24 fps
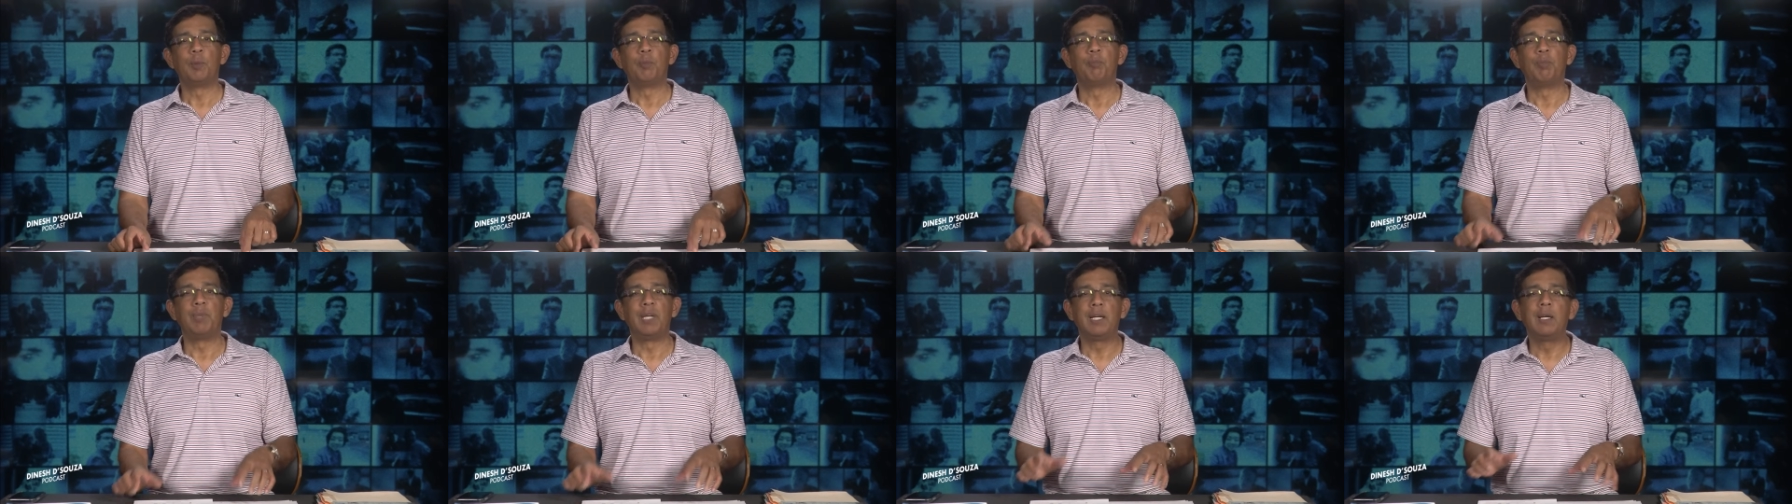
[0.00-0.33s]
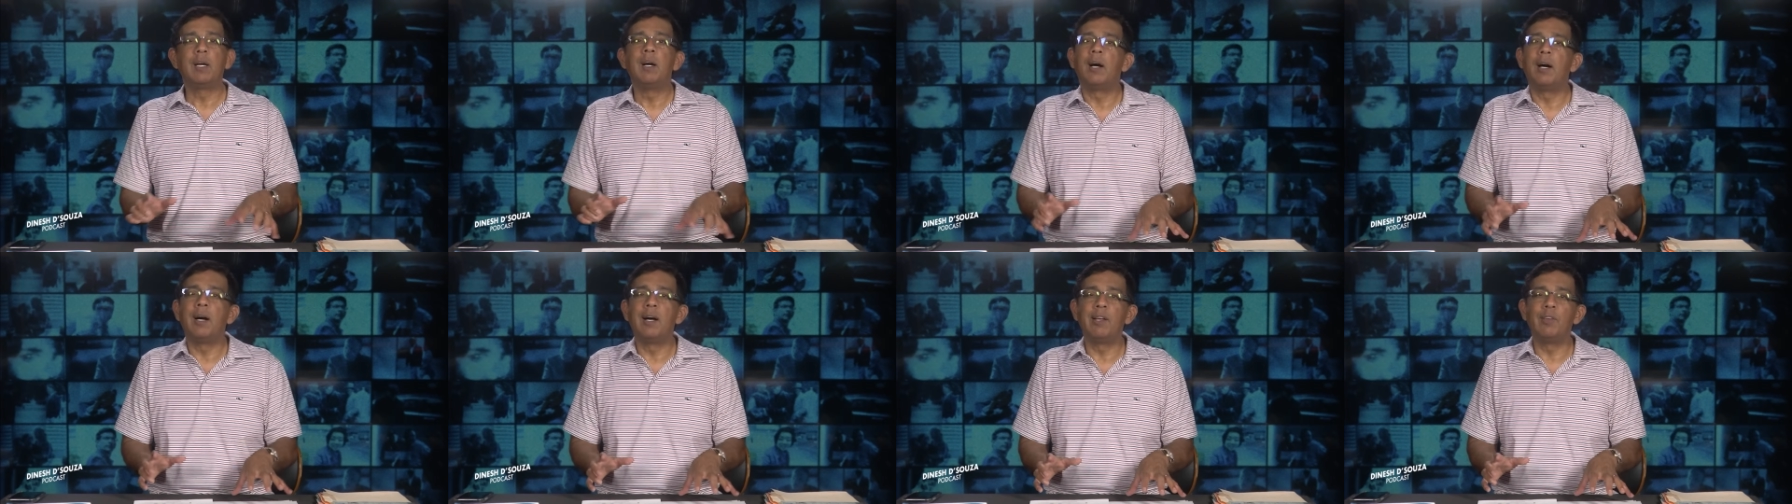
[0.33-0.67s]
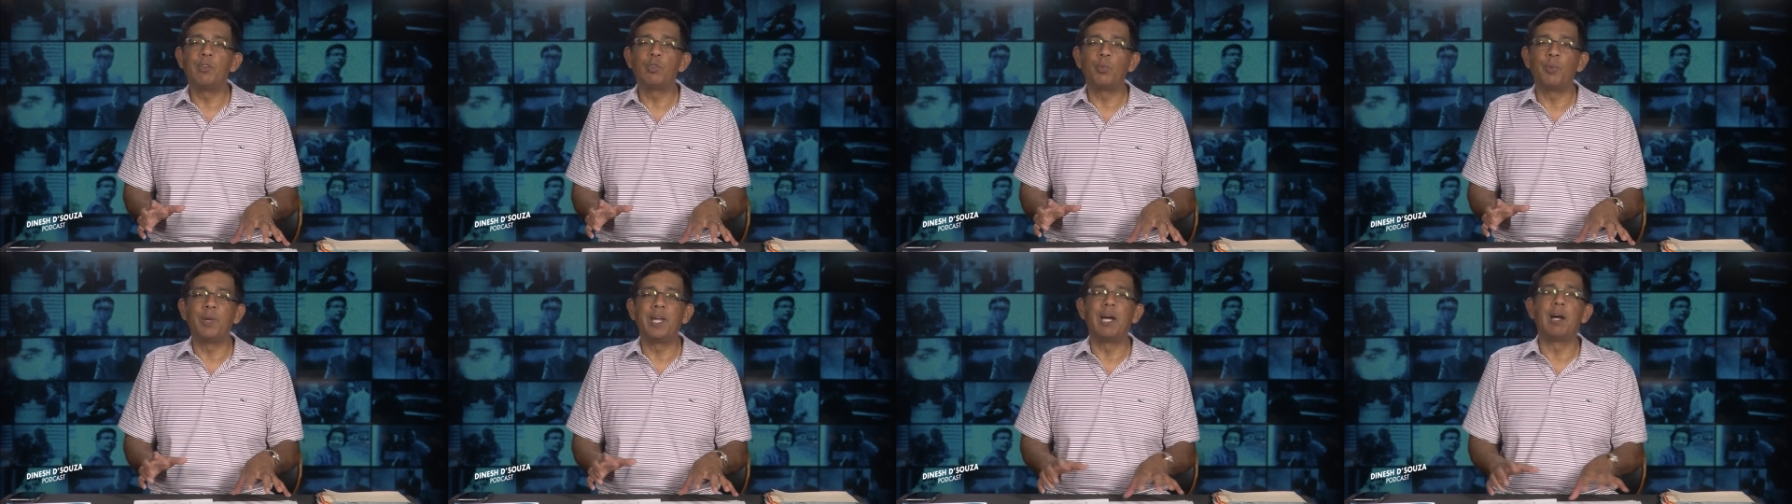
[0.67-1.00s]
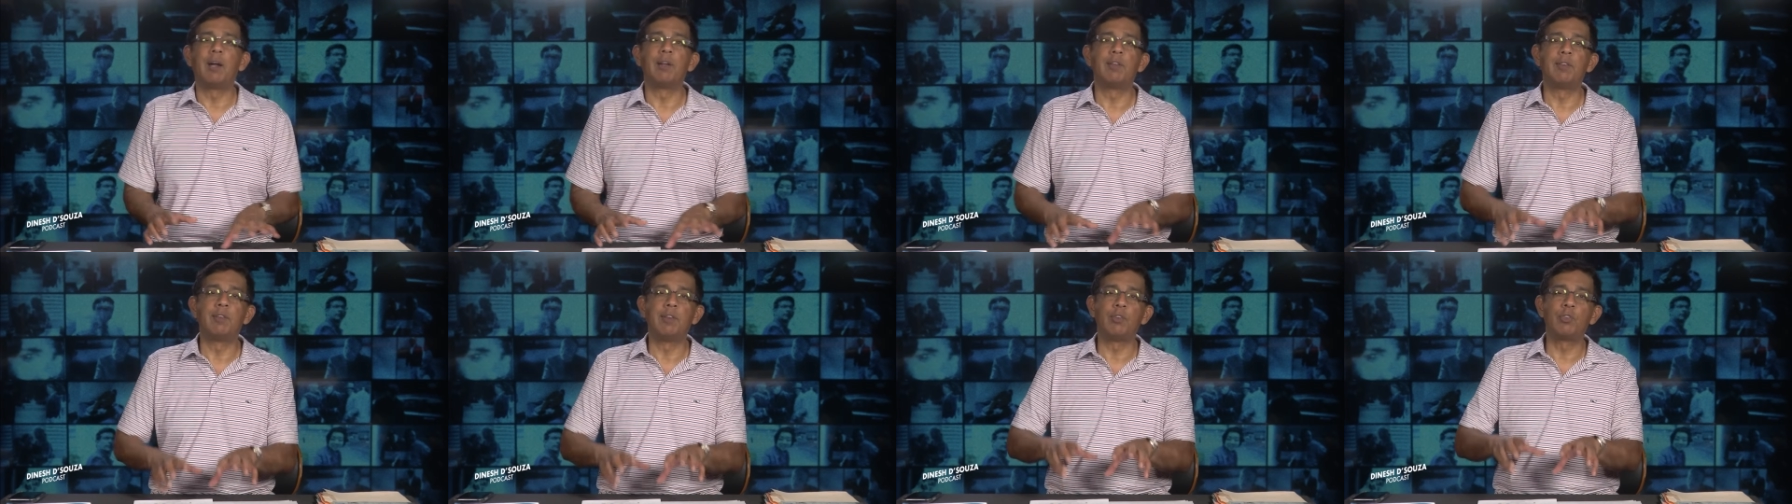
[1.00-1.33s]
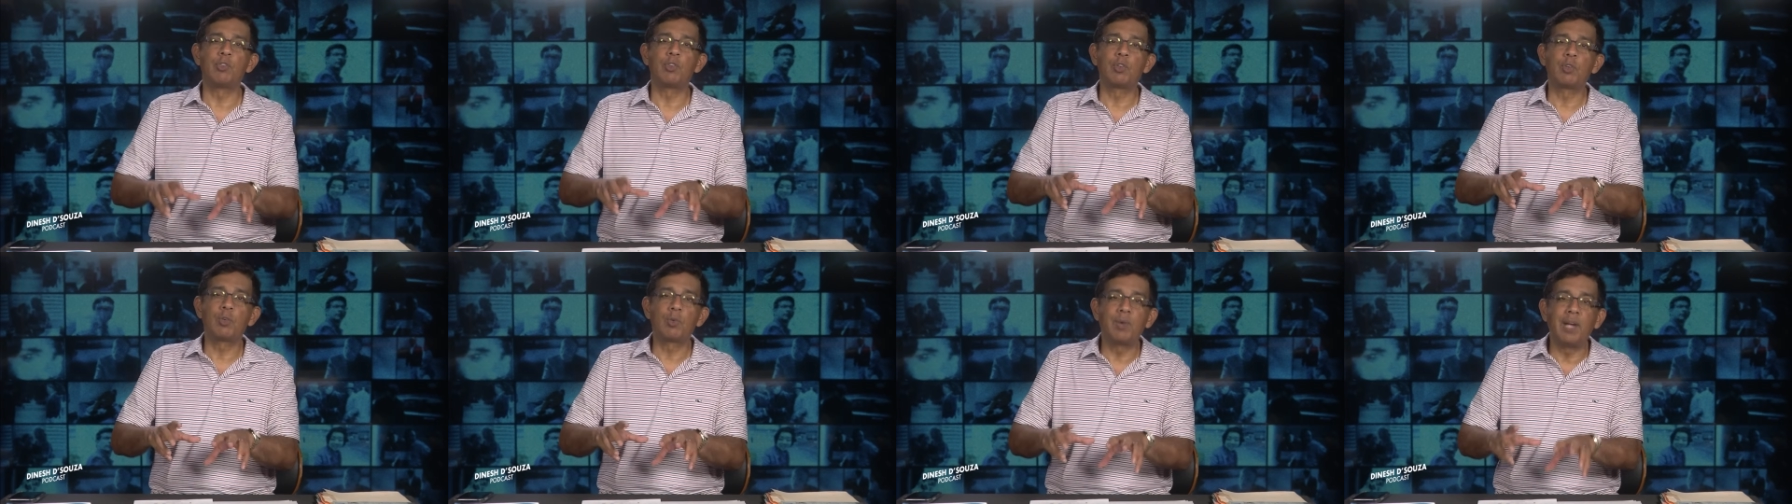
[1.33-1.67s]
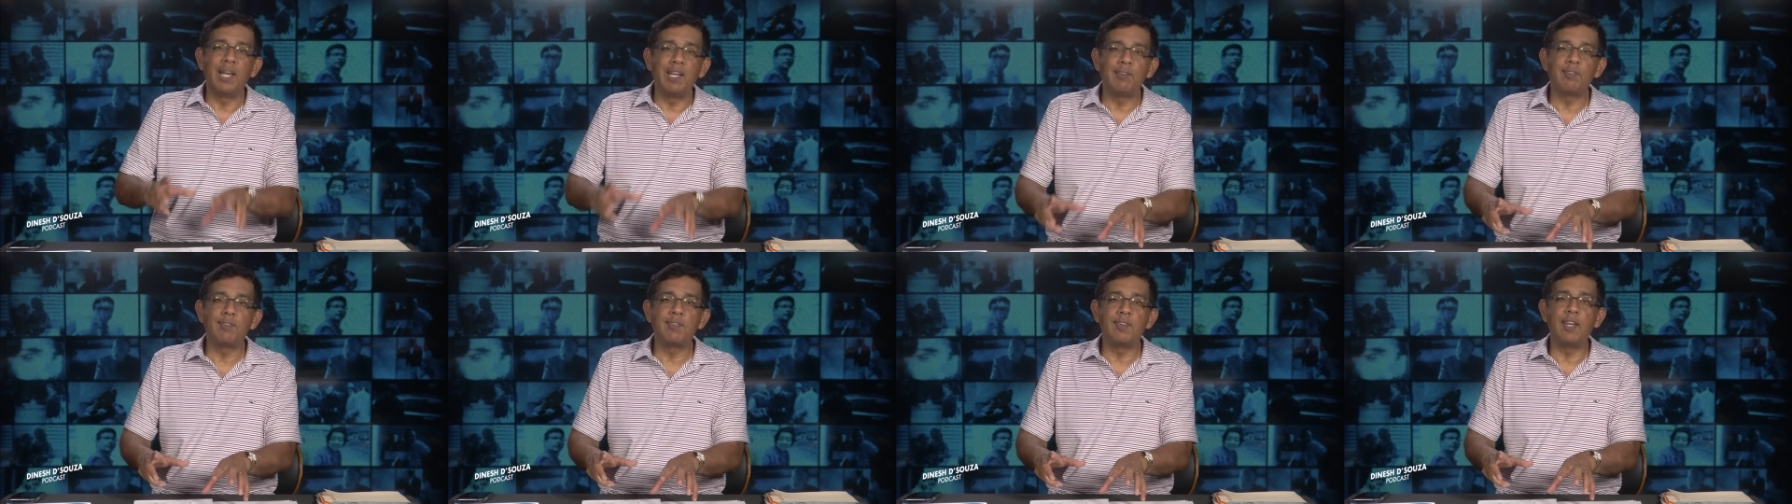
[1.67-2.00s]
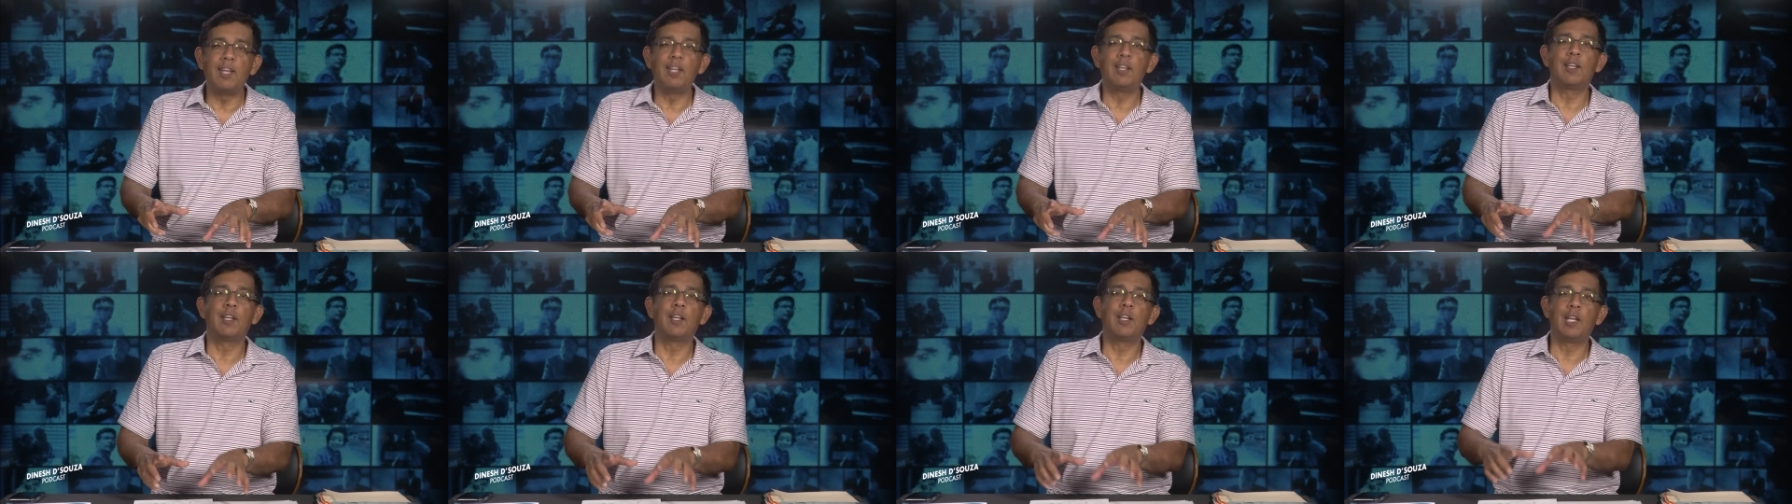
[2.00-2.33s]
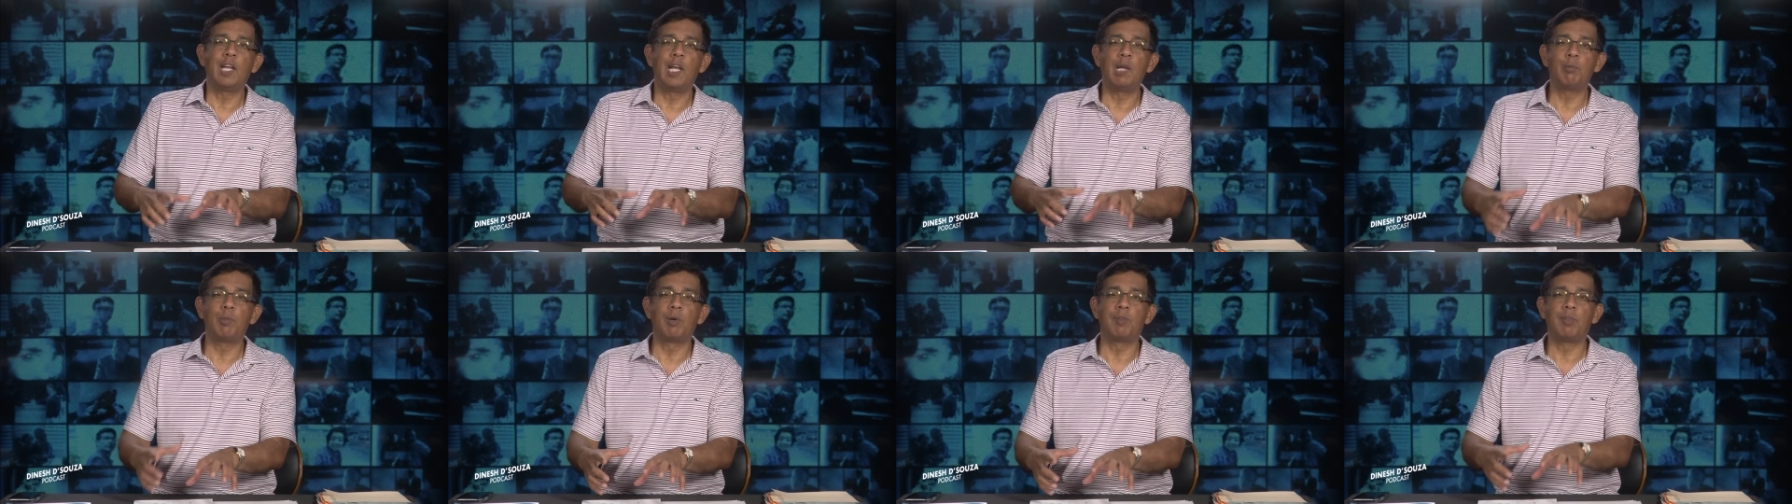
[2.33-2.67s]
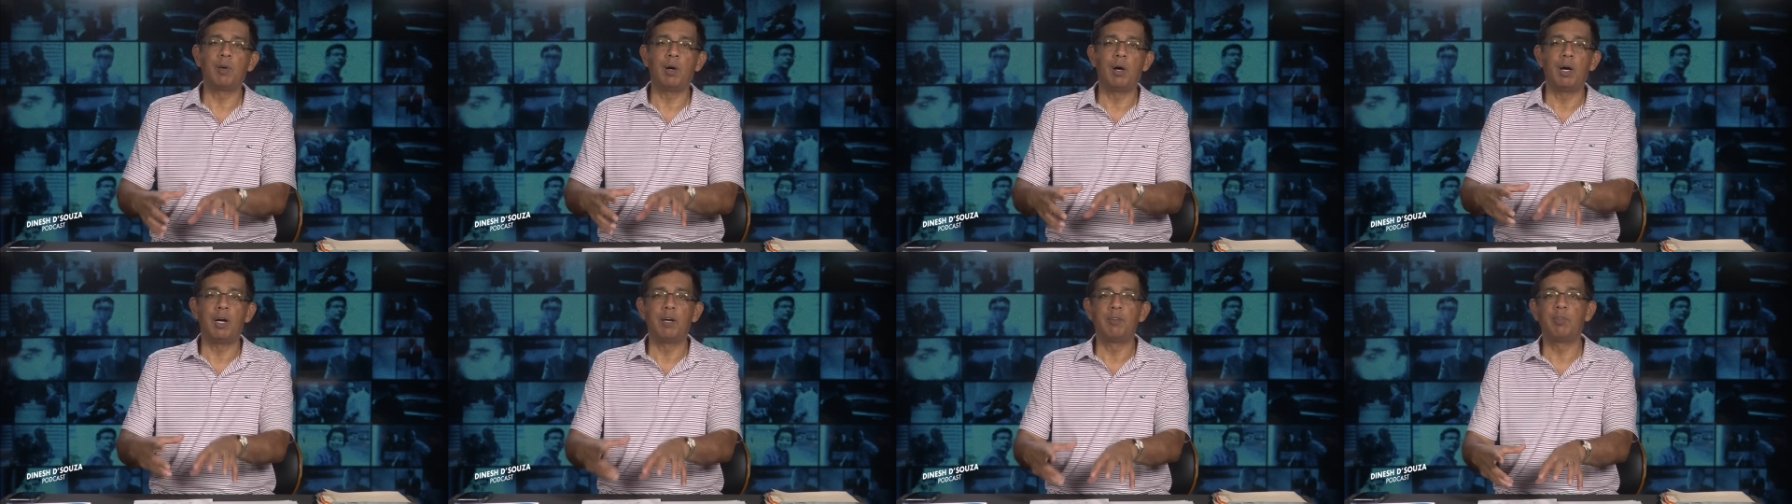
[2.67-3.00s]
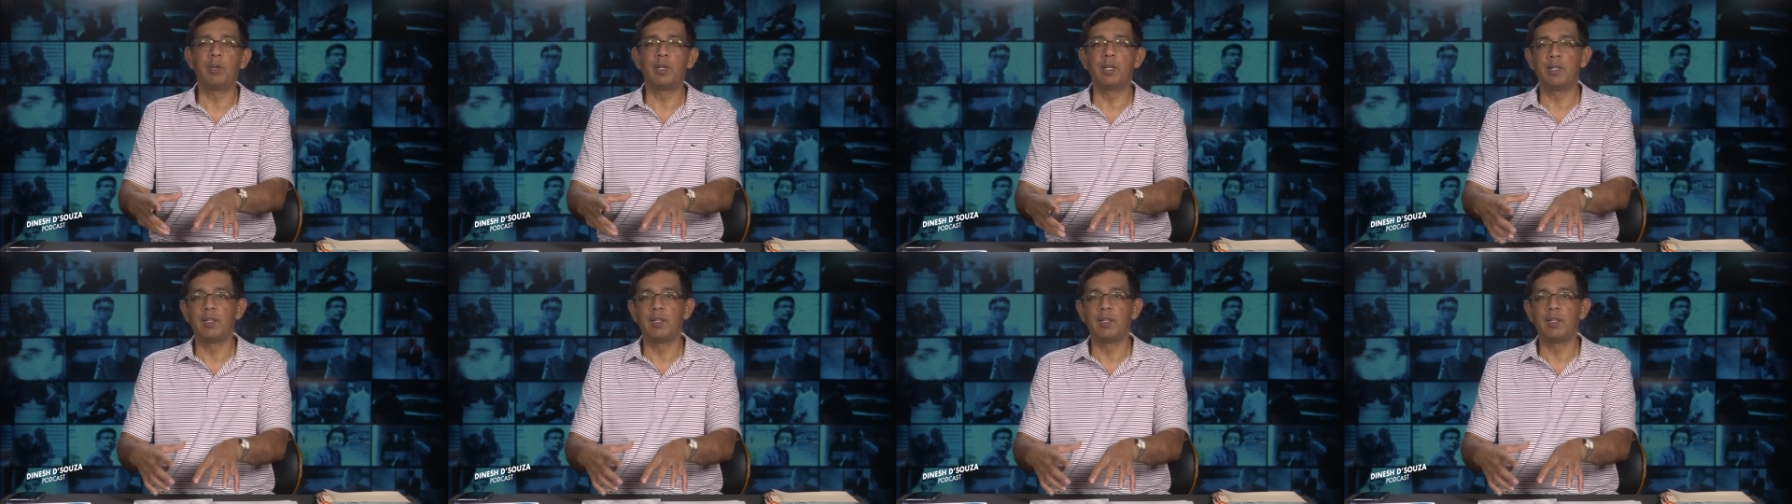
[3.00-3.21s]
because we are disgracing the name of Harvard